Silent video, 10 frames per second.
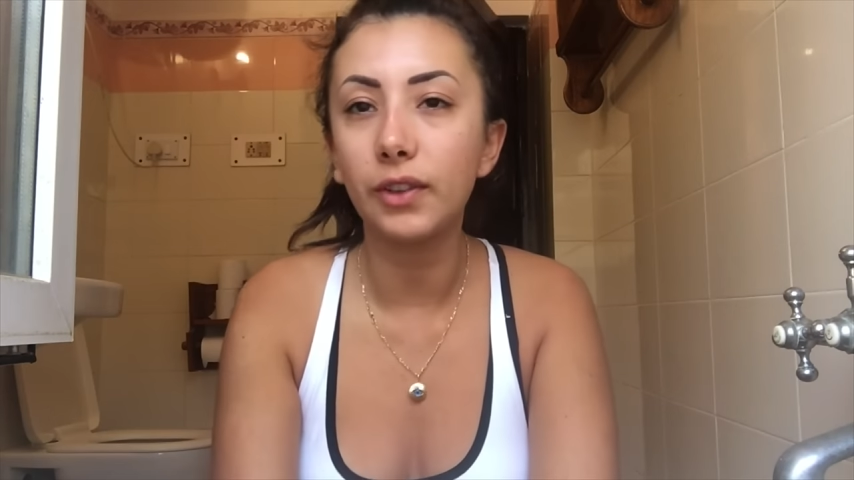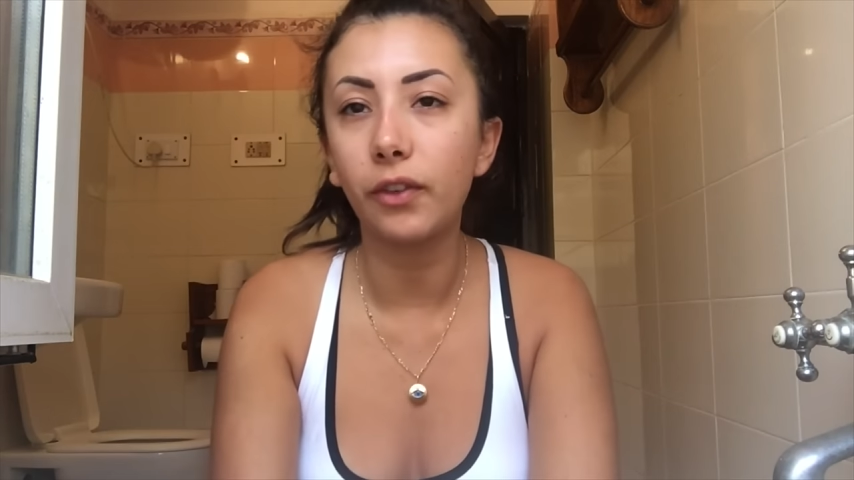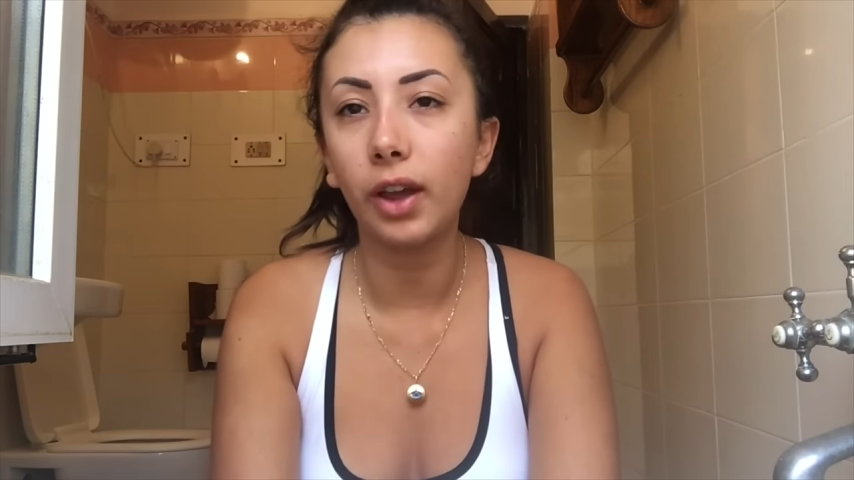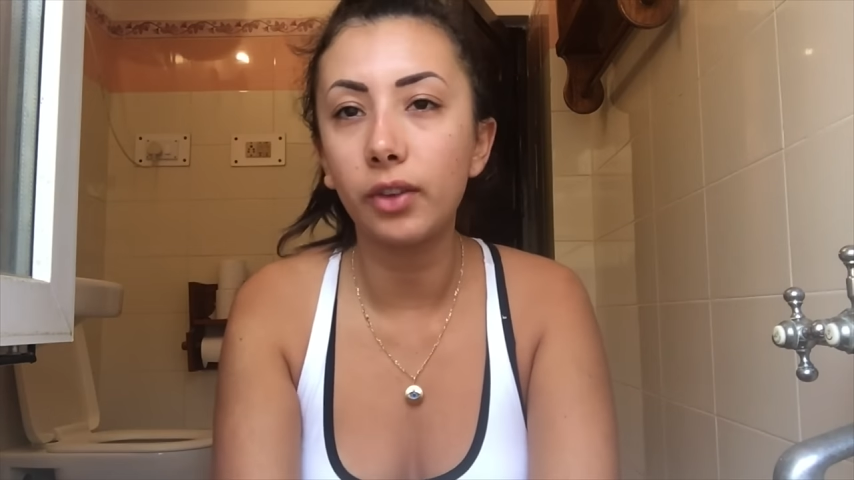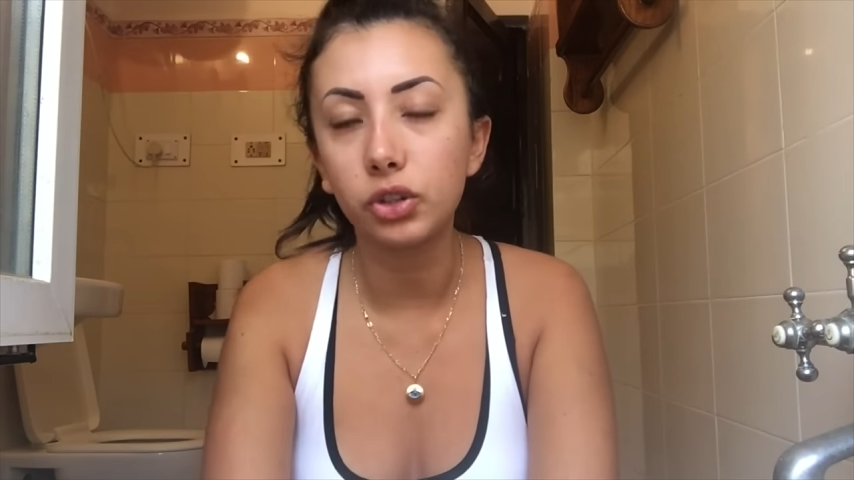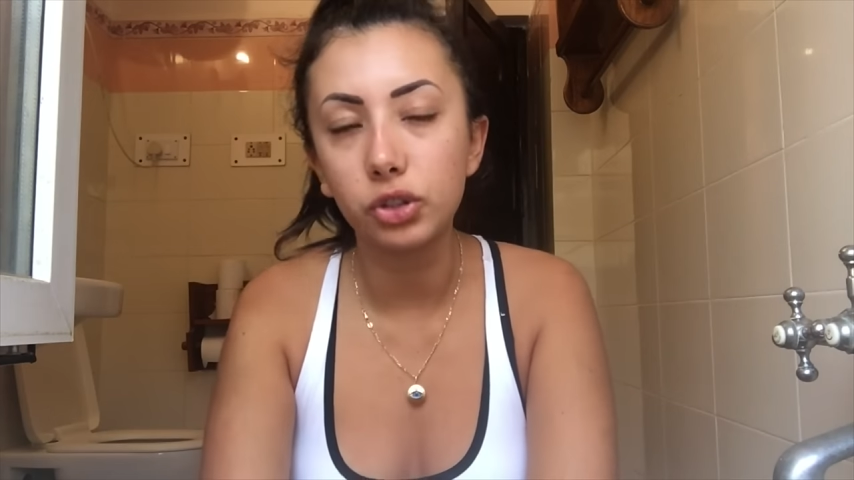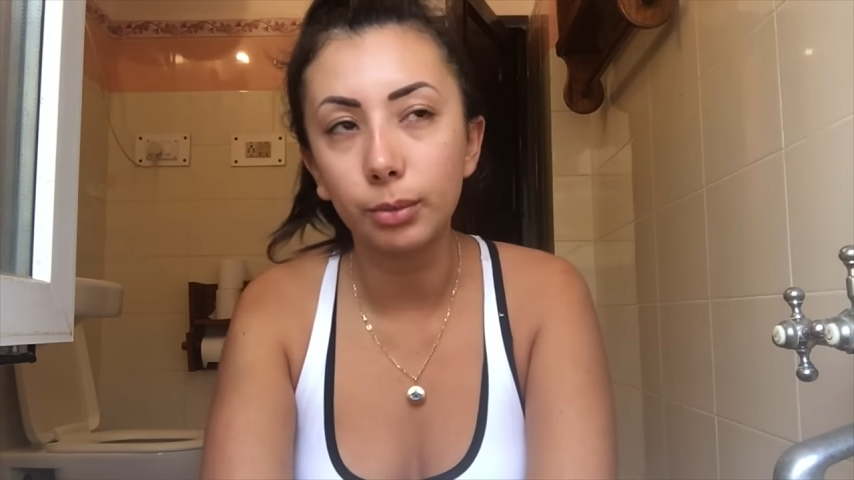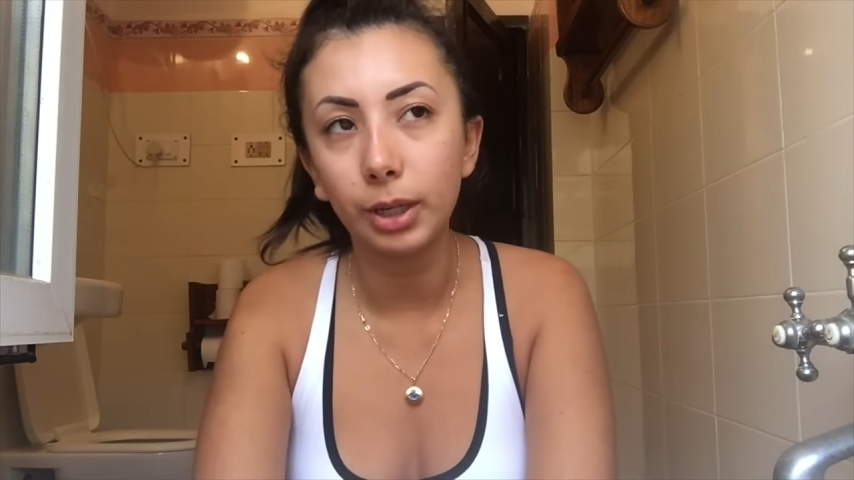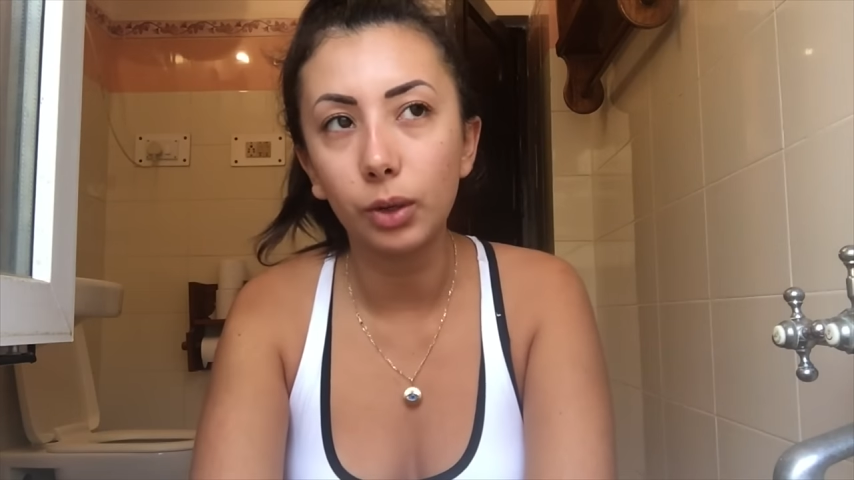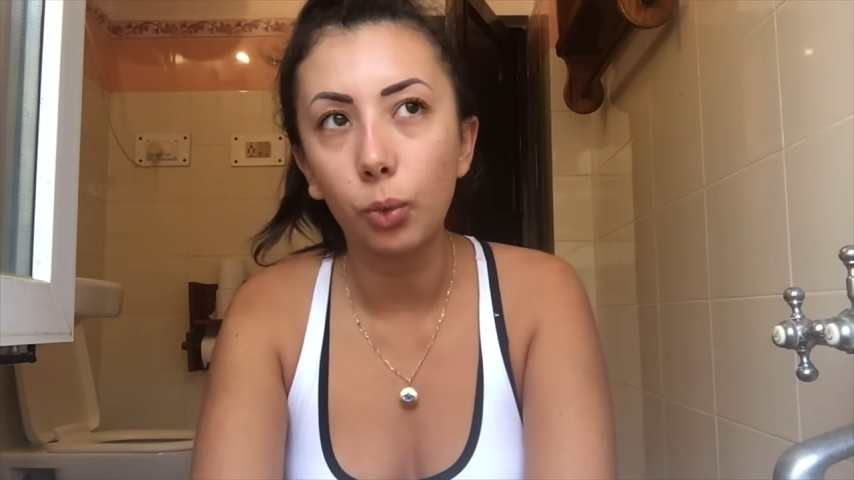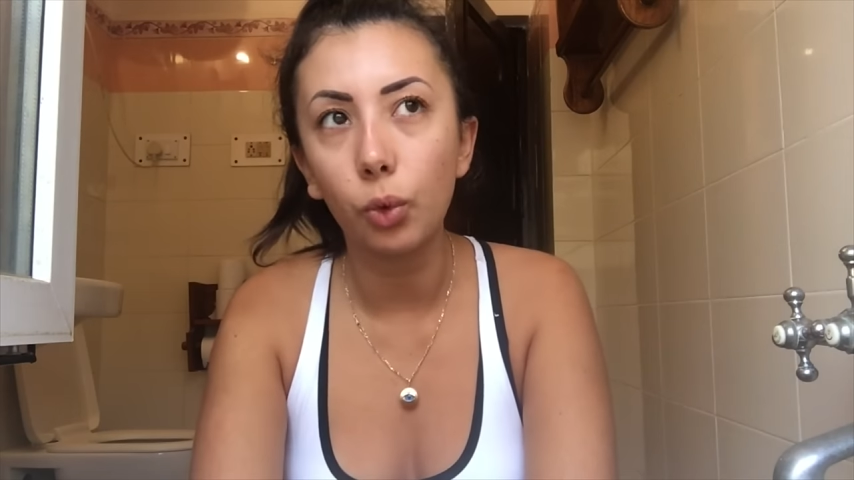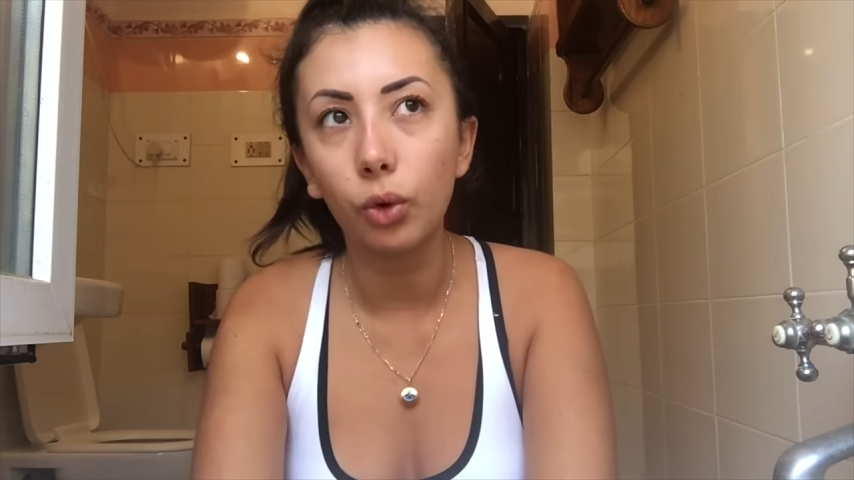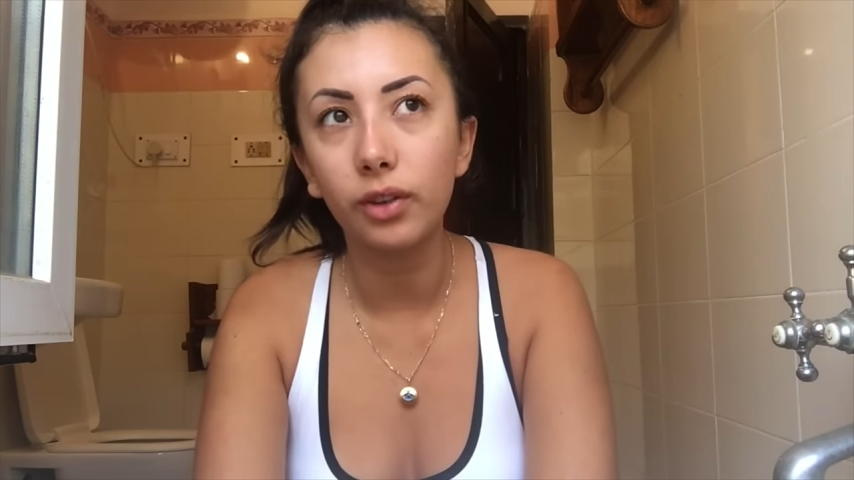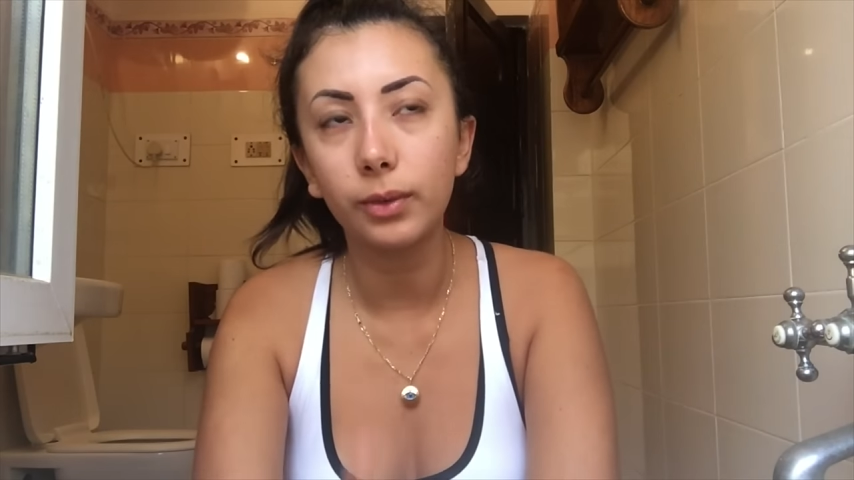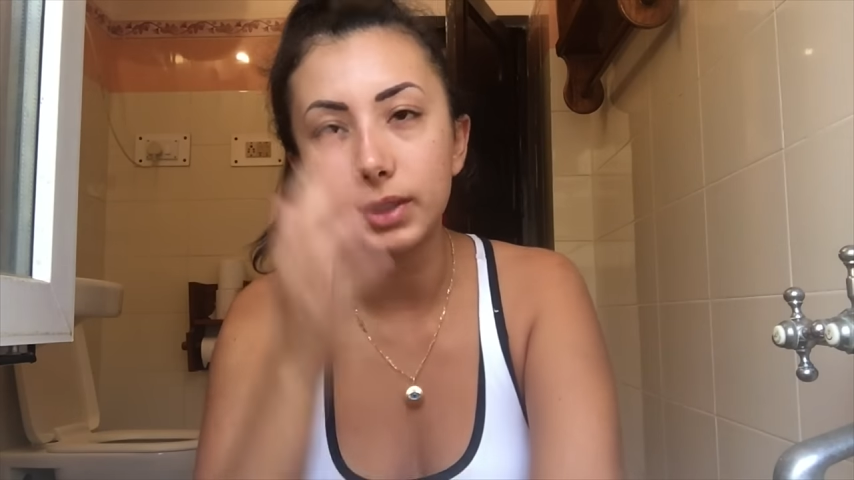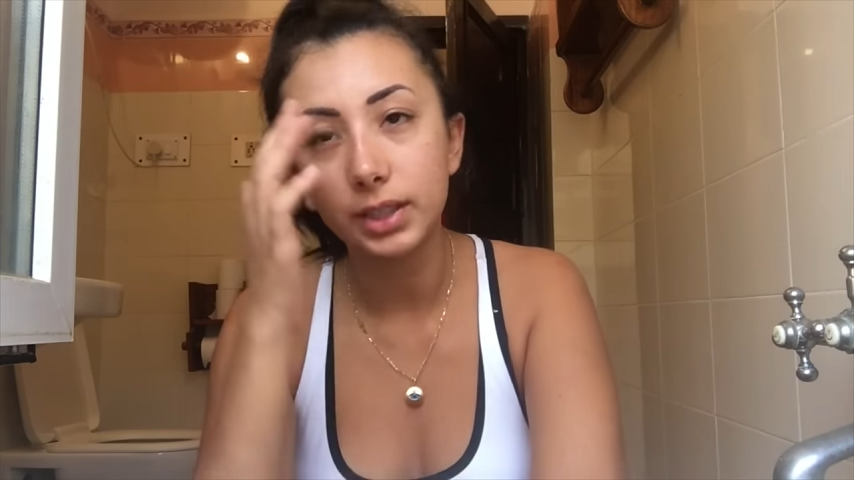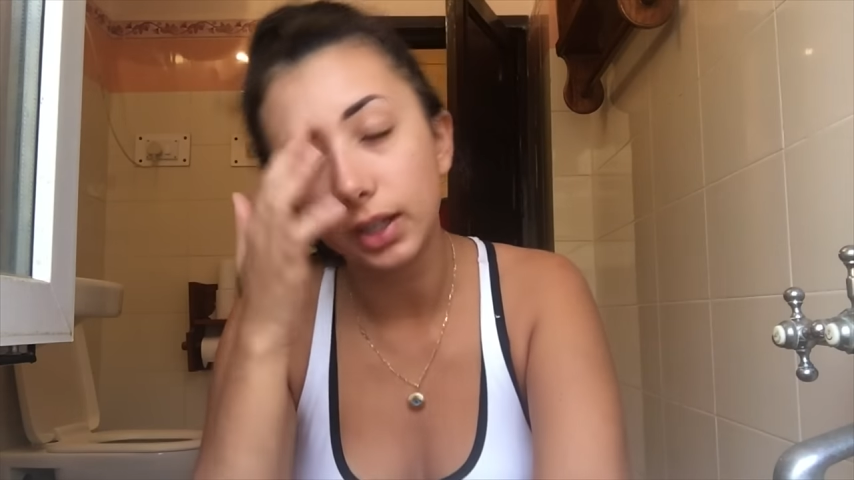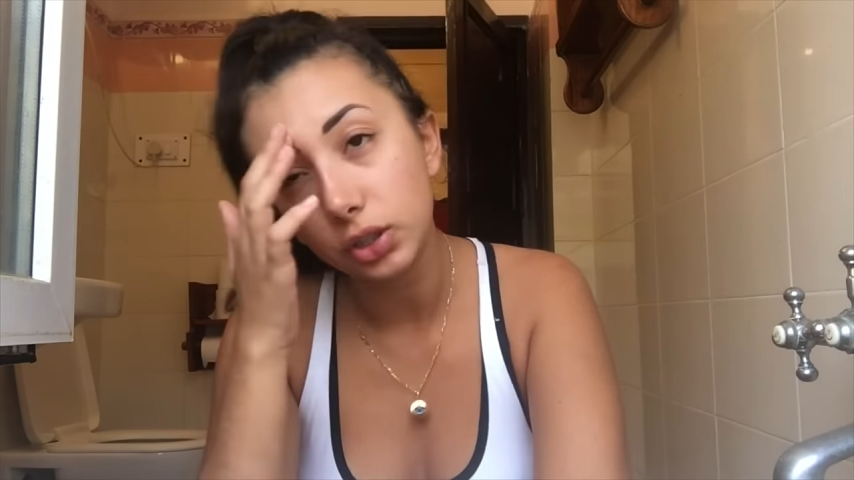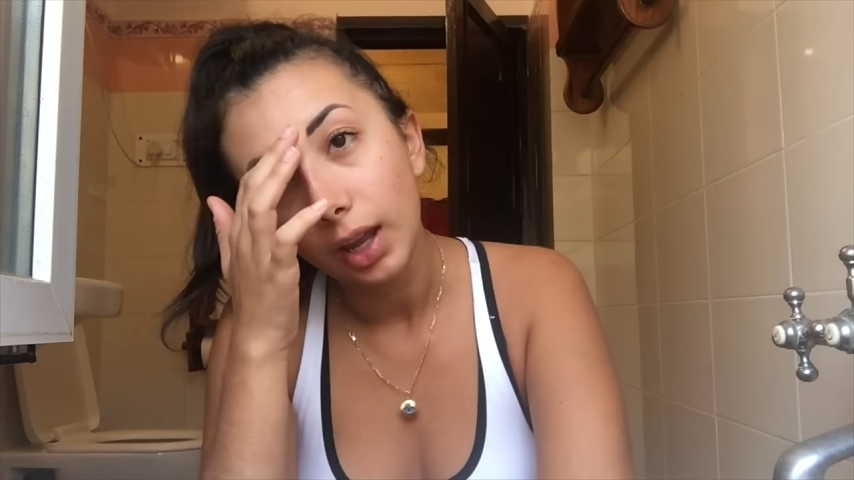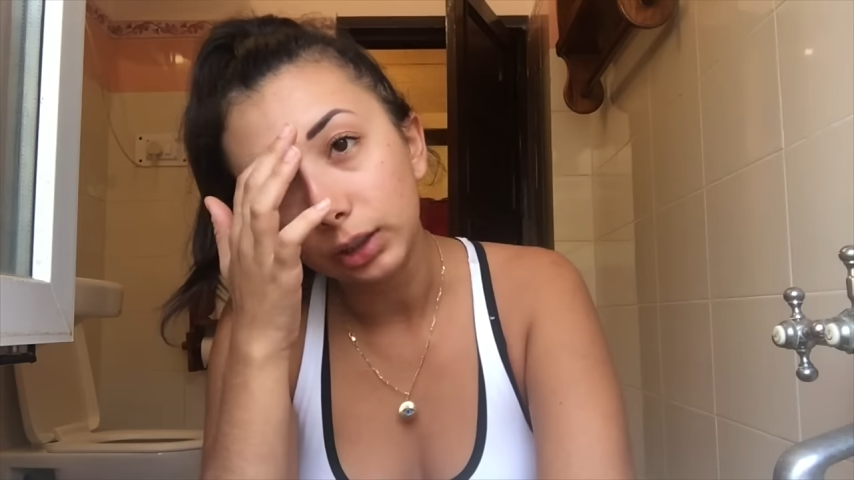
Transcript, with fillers: 500 meter walk from the station.